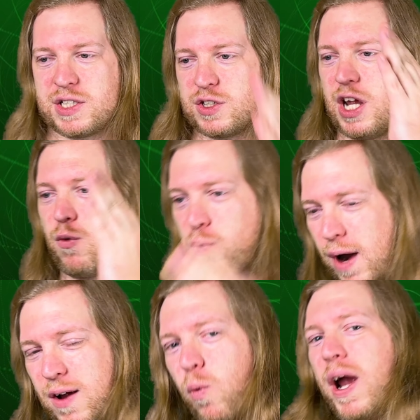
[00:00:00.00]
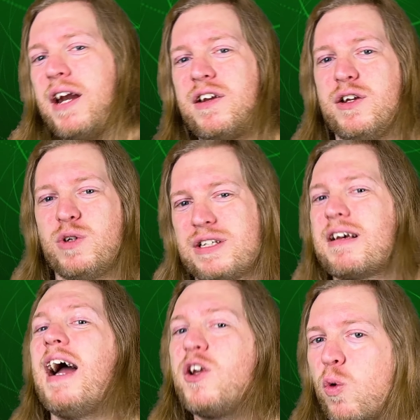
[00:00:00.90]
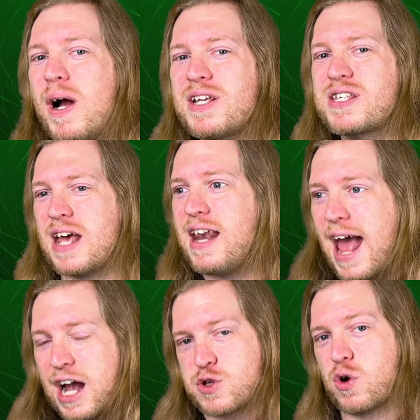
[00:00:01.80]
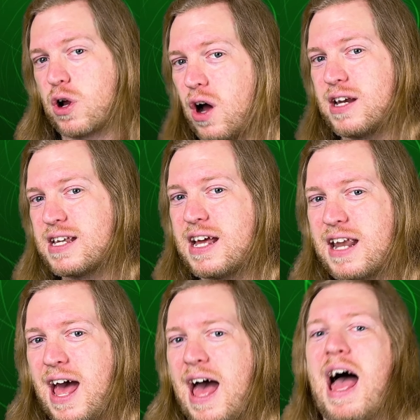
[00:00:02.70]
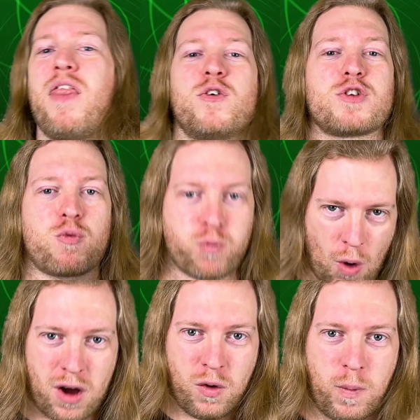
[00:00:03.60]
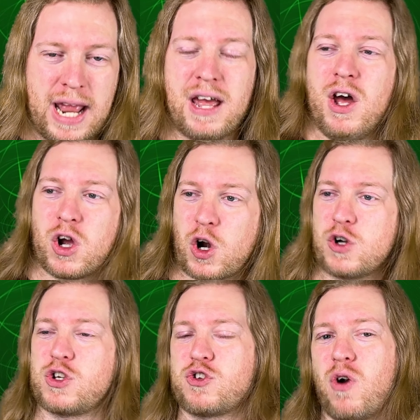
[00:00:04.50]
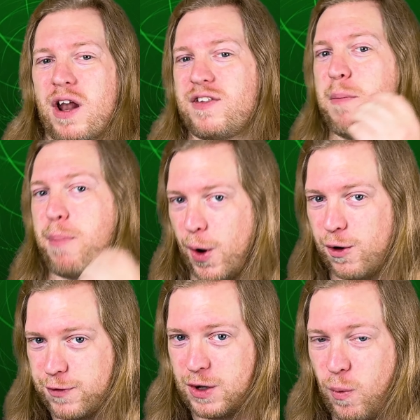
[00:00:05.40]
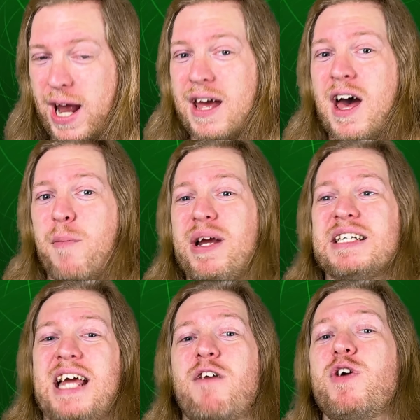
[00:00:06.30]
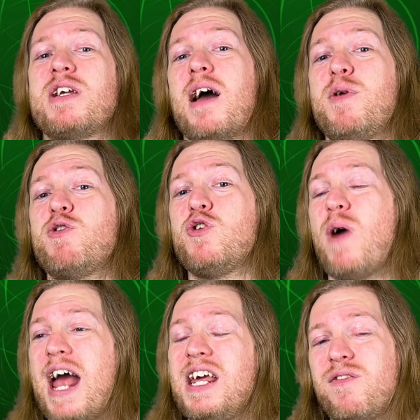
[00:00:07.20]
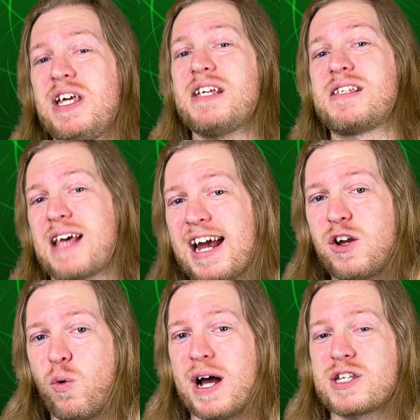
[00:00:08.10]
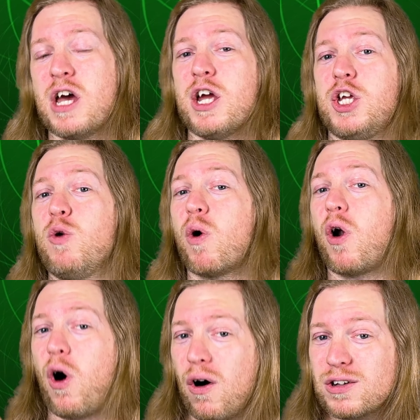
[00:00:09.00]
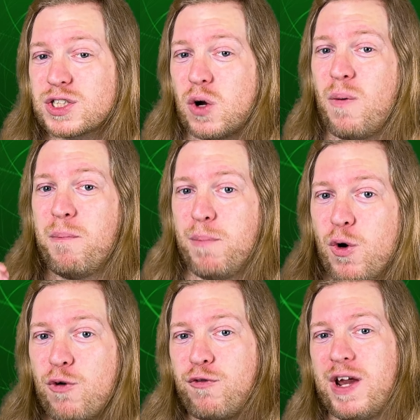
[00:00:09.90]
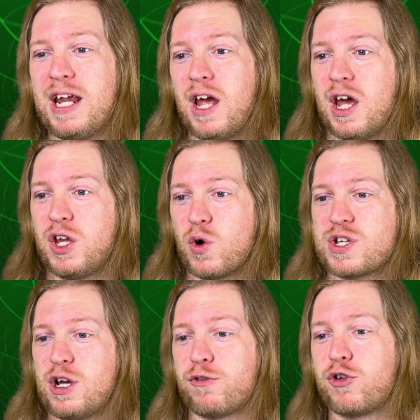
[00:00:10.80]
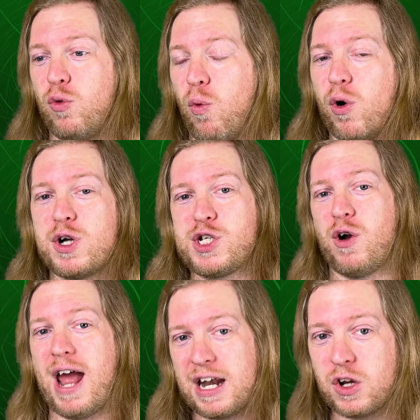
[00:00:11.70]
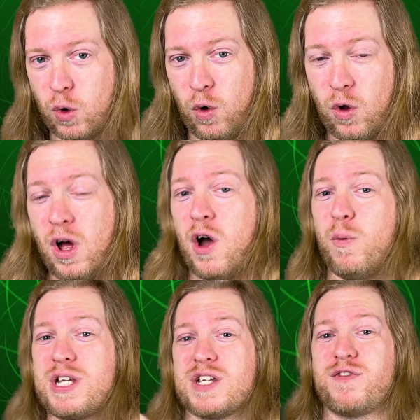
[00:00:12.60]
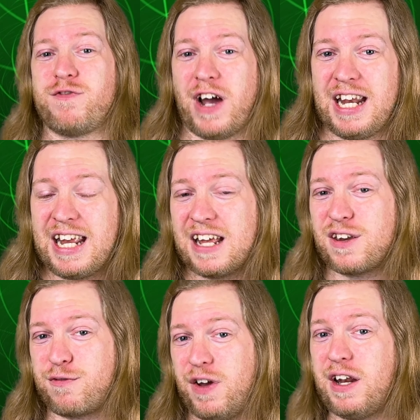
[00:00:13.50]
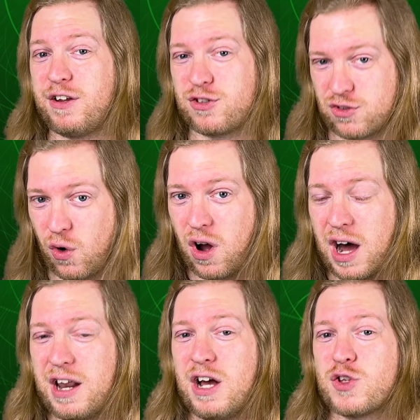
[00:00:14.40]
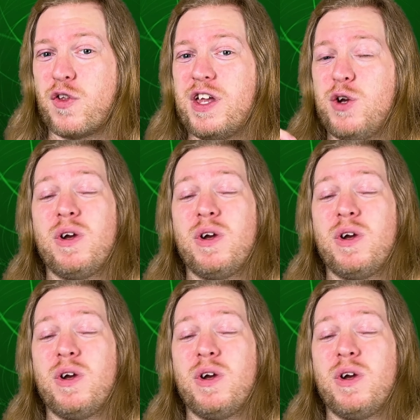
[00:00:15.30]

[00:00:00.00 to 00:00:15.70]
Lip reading: there's a right way to do side quests and extra content, and there's a wrong way. Curse of Strahd is a perfect way, because every time you do any of these side quests, you are also moving yourself towards your end goal, which is fighting and defeating Strahd so that you